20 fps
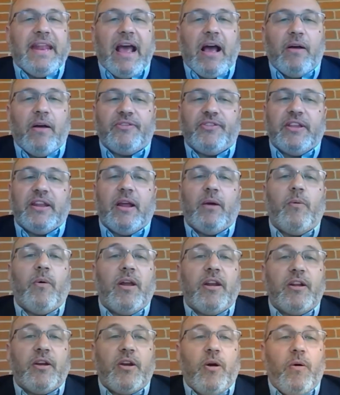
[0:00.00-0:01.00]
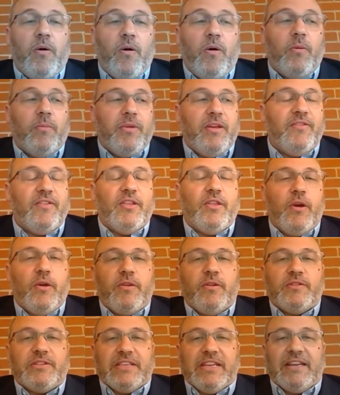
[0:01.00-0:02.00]
saying, I want to go home, even though they're
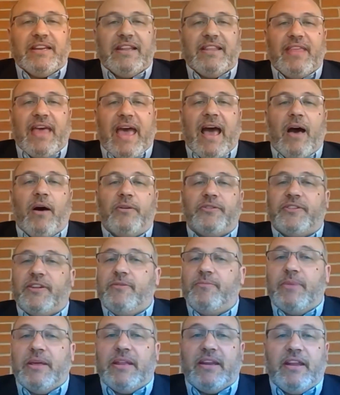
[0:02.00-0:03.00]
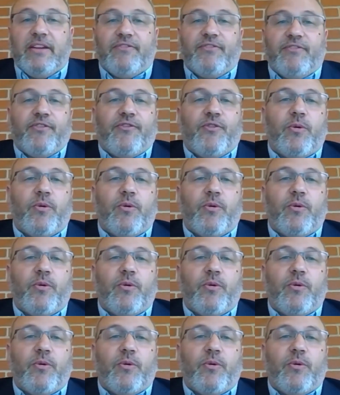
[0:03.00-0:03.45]
sitting in the house they've been in for 40